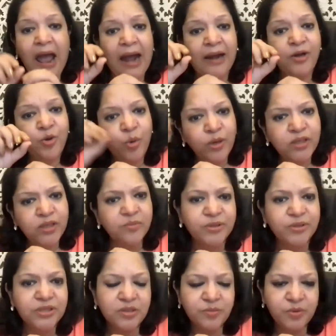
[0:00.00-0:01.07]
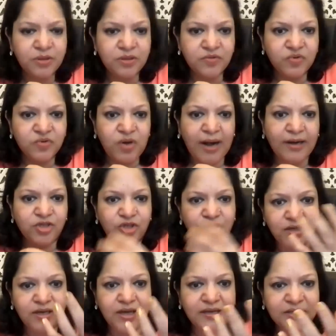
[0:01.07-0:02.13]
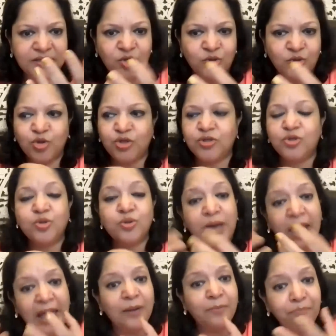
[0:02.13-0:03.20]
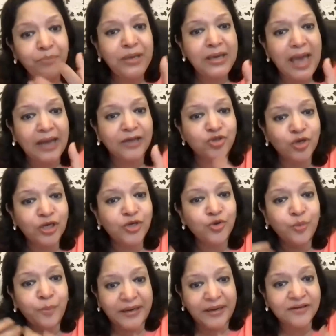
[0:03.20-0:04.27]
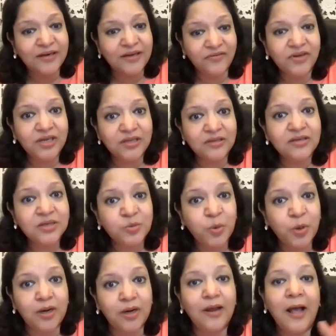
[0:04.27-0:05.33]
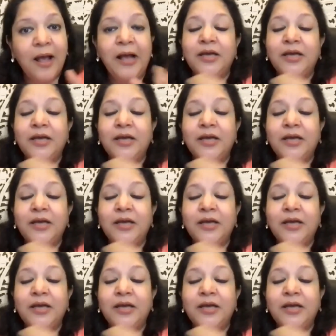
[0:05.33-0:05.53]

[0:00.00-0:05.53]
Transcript: and knowing the principles of strategy and execution should help me actually do better even in this world.